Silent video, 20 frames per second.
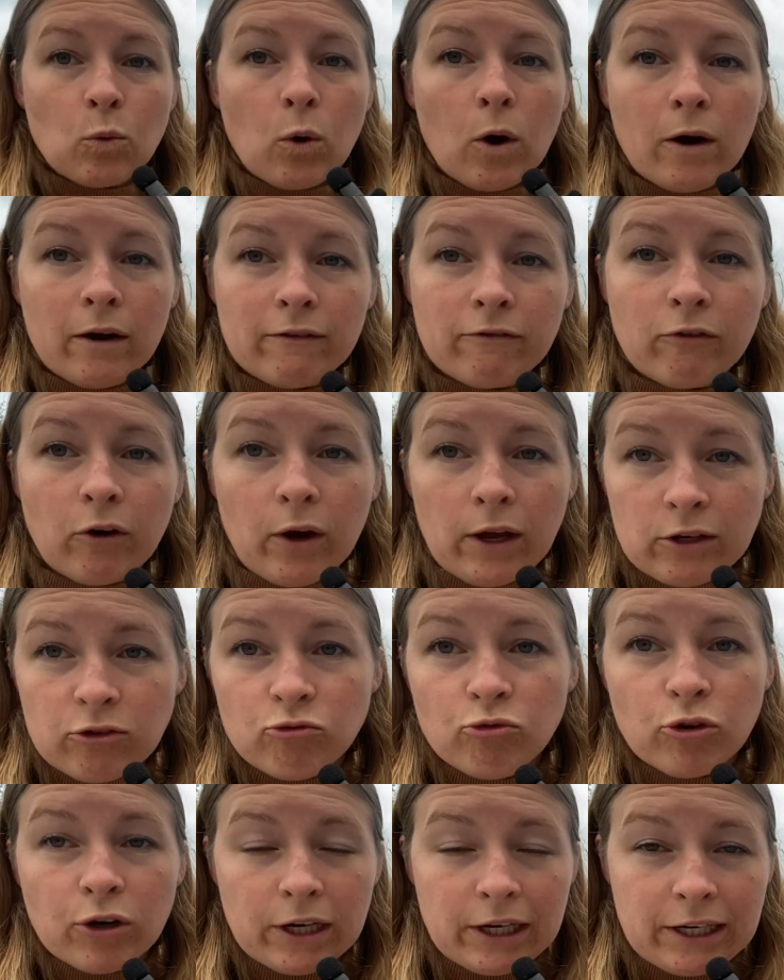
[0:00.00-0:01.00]
what I
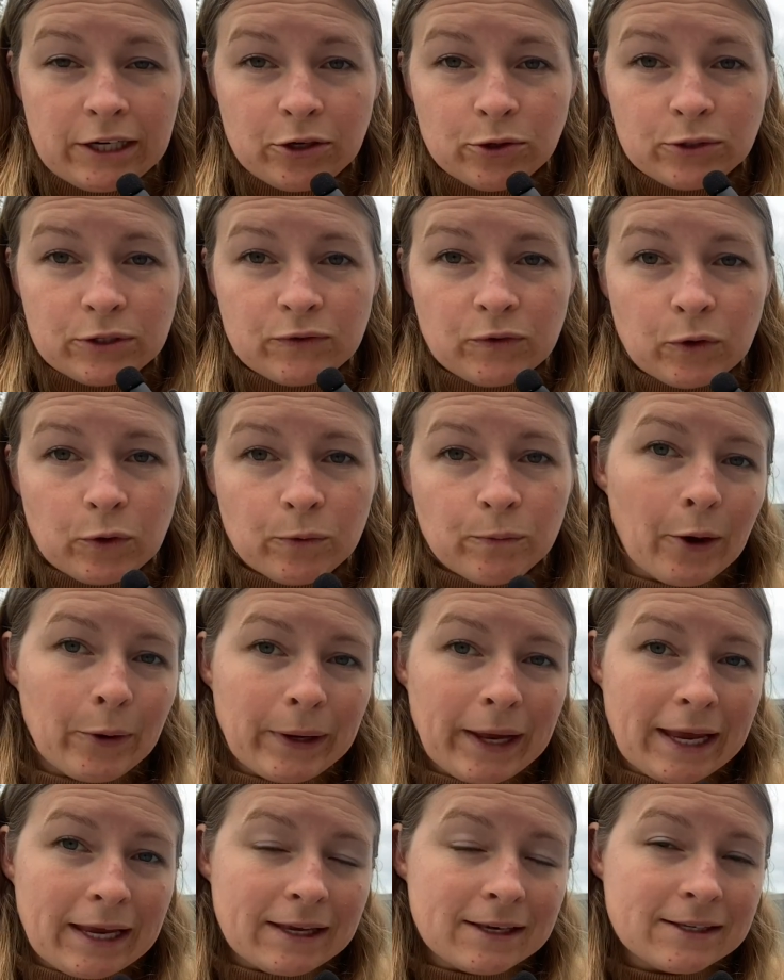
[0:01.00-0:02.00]
find really useful.
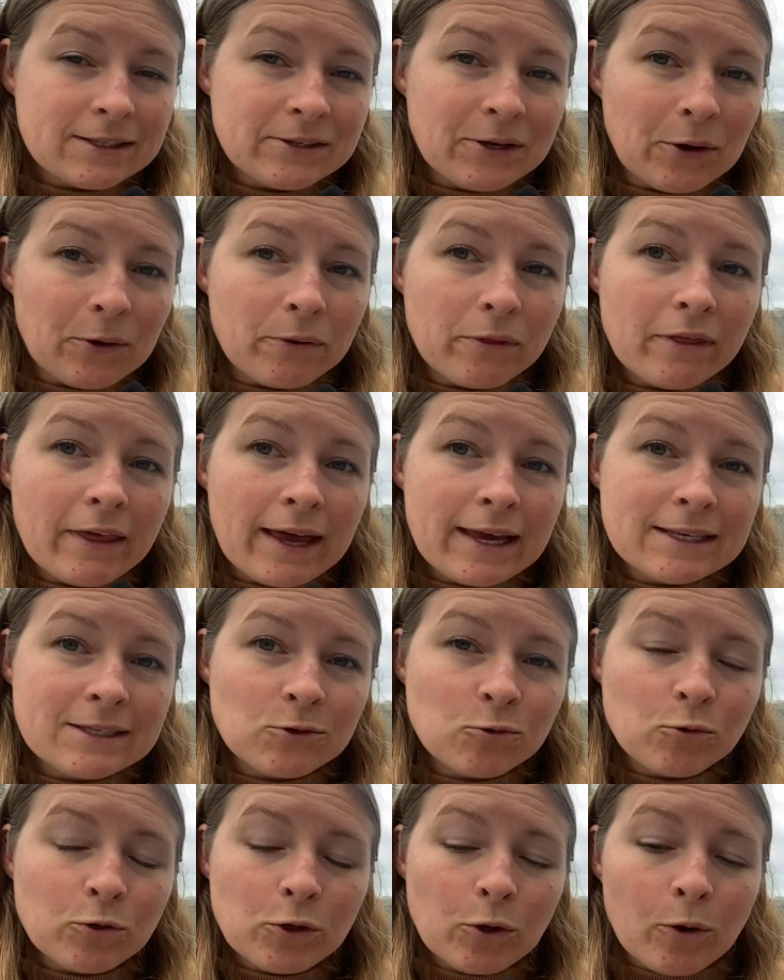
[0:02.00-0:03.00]
Okay, so there's
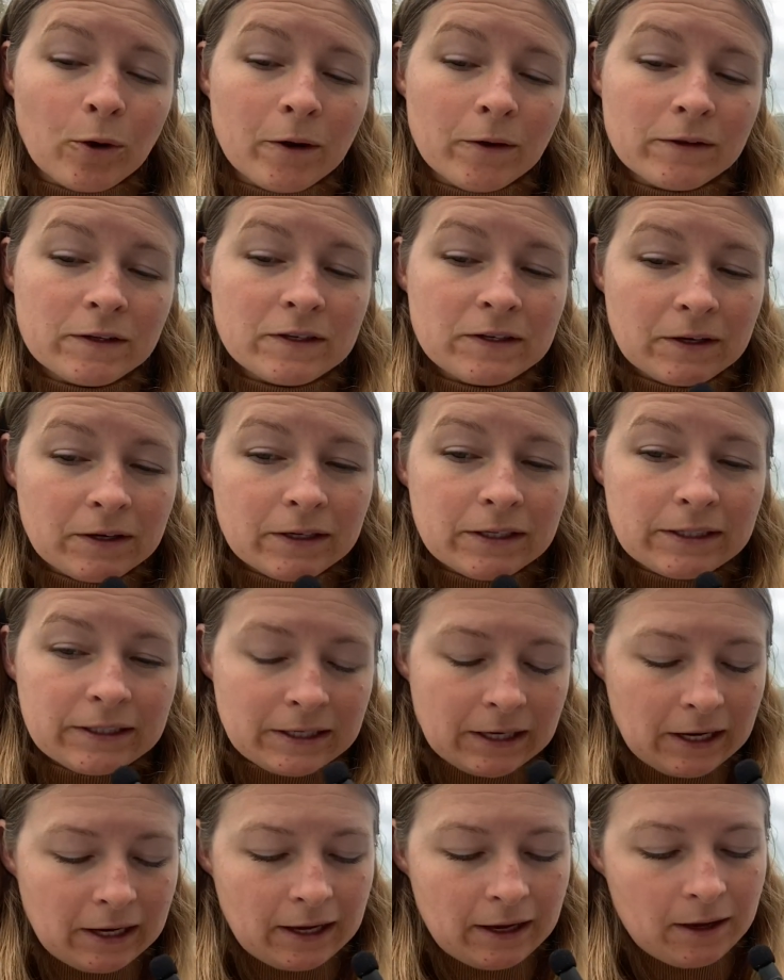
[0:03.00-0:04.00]
all your answers.
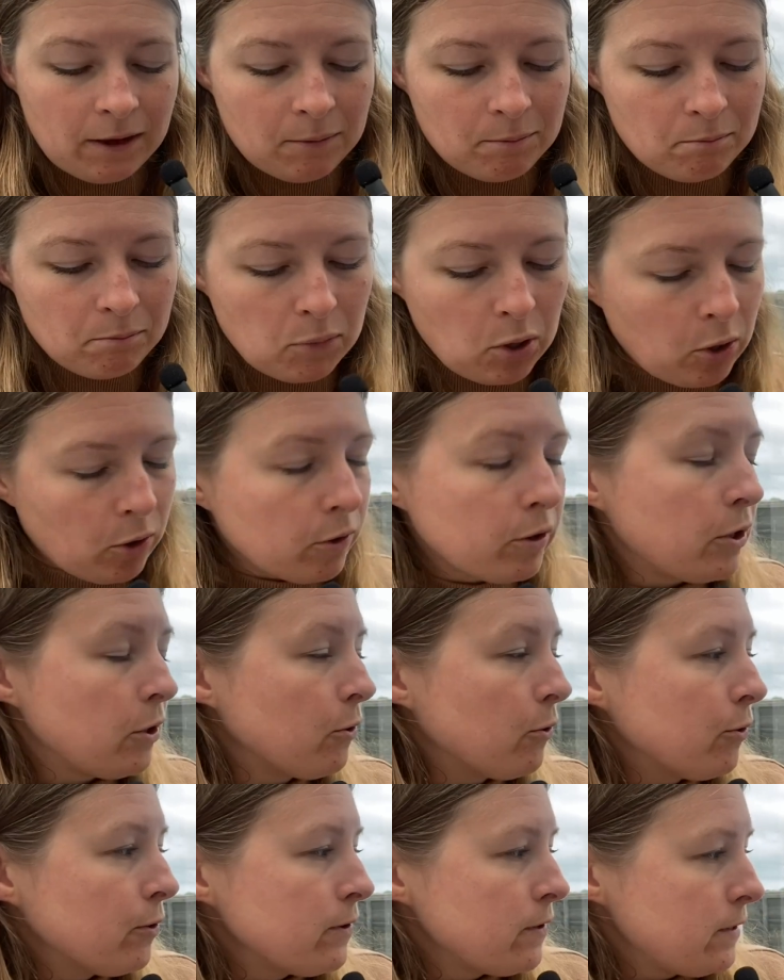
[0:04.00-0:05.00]
Mark
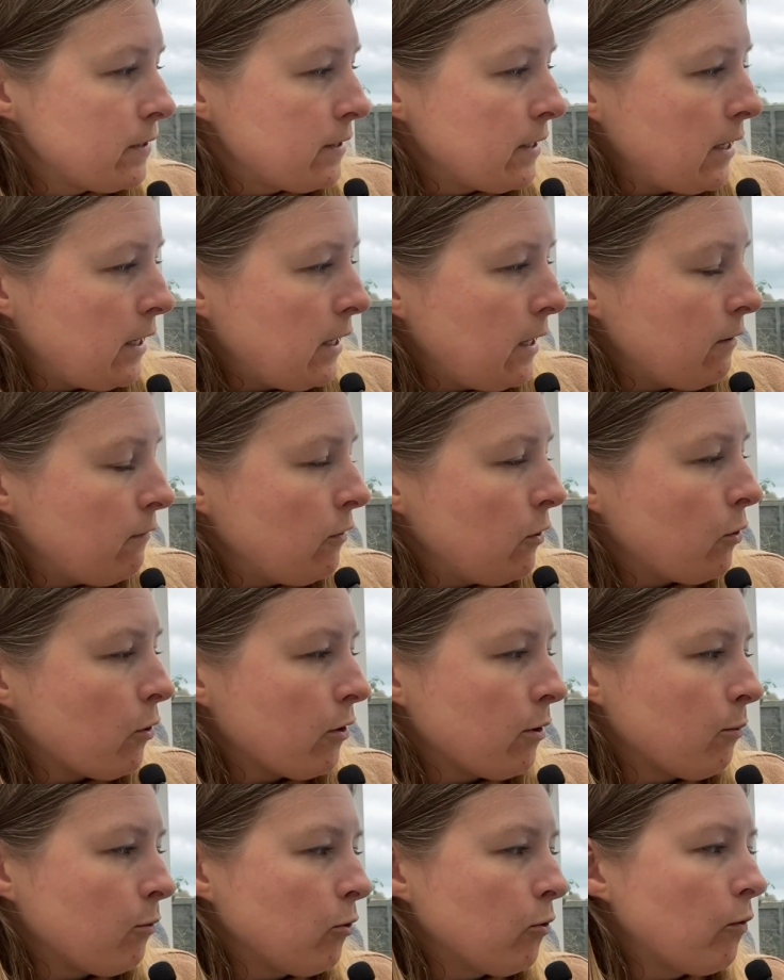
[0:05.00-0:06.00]
yours, see if you got
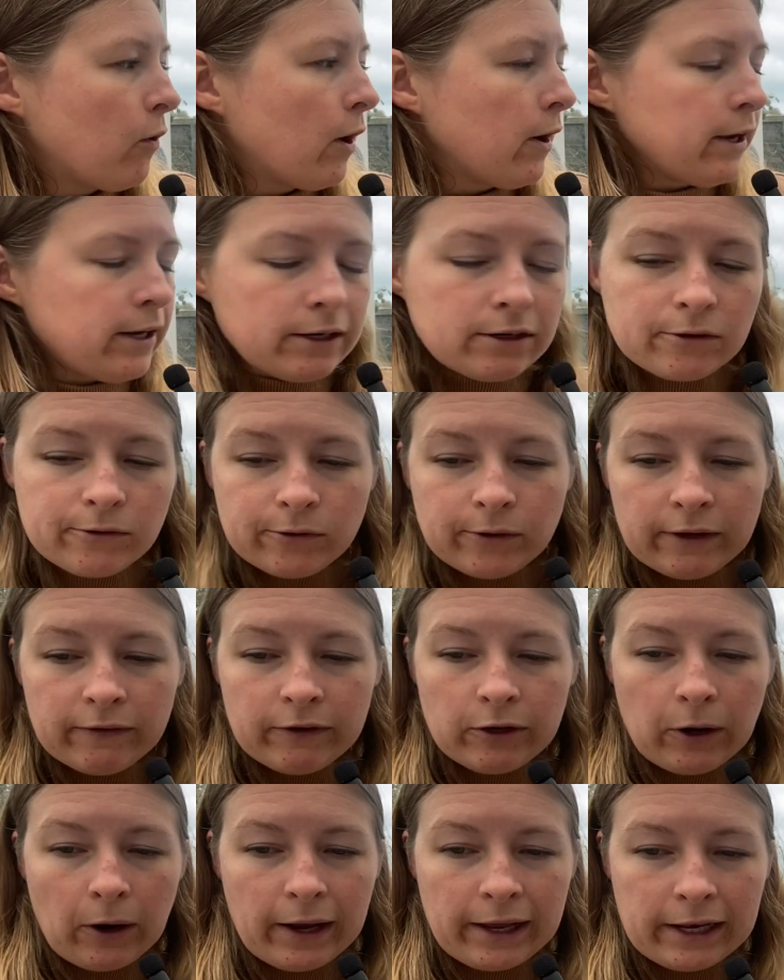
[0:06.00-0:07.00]
them all right or if
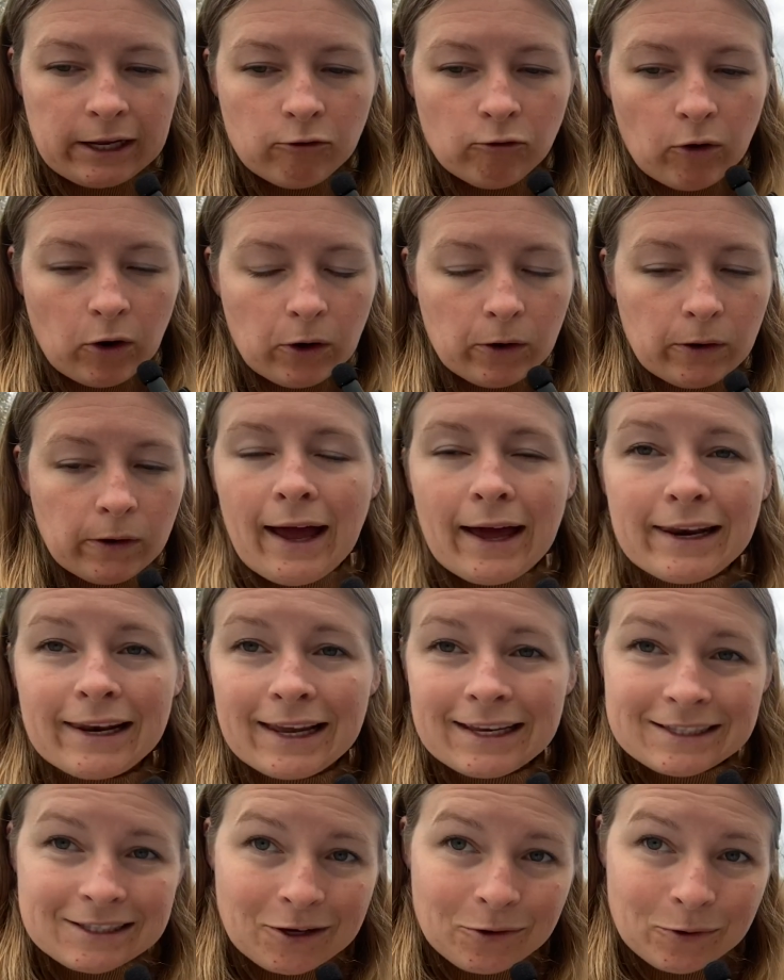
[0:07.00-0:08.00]
you got any wrong, and
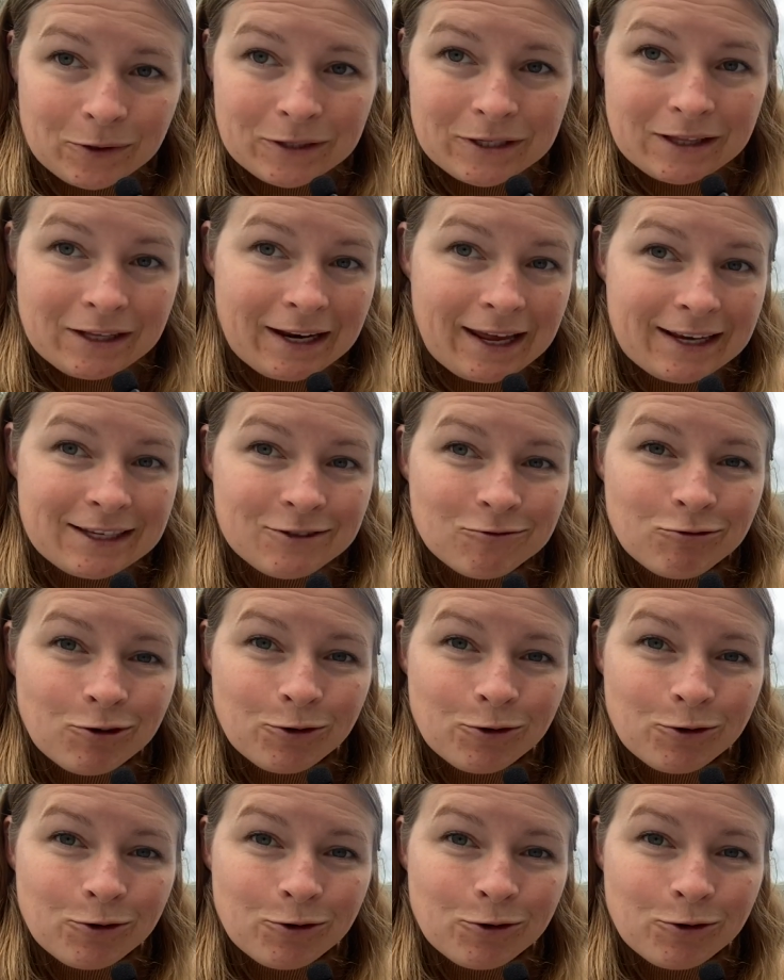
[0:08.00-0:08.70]
let's go on to the next